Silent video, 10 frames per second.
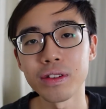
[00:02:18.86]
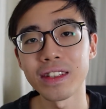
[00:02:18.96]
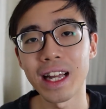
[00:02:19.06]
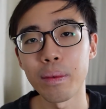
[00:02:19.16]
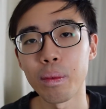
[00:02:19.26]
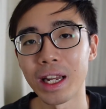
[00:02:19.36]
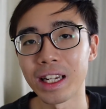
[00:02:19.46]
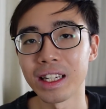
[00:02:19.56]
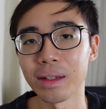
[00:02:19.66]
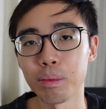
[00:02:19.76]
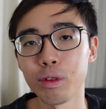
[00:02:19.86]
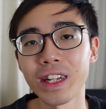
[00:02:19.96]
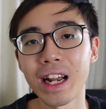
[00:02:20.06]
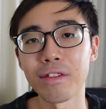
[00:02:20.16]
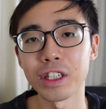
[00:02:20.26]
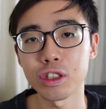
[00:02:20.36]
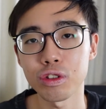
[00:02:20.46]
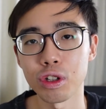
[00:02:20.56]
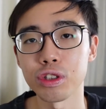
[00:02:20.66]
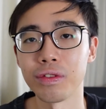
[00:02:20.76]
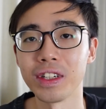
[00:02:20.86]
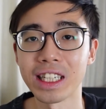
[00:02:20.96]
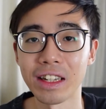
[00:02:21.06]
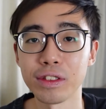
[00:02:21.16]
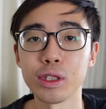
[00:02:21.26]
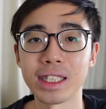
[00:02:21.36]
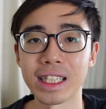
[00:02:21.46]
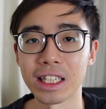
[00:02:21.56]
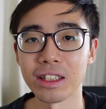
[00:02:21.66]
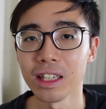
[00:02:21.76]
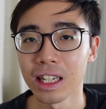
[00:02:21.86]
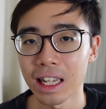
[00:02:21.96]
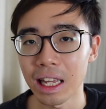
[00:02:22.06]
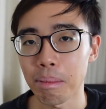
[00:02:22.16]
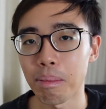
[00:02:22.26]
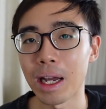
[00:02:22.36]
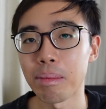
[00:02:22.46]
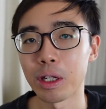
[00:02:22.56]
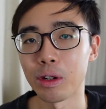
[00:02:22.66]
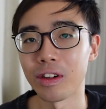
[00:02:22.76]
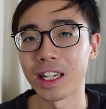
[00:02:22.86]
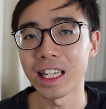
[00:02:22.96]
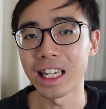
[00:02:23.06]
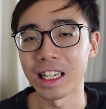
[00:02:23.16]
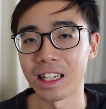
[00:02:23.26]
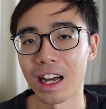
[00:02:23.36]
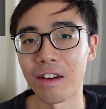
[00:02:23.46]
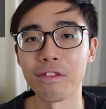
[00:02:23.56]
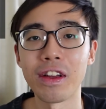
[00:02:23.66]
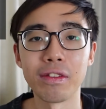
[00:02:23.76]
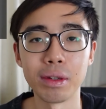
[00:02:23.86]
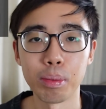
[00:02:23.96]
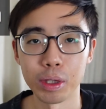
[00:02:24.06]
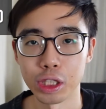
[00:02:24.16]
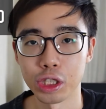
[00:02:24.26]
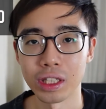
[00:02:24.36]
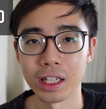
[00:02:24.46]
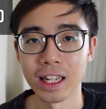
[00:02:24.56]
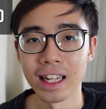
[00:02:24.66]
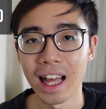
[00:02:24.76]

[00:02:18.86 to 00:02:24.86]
of the time when the moving average crossover gives you a signal, it might be already in an unfavorable position,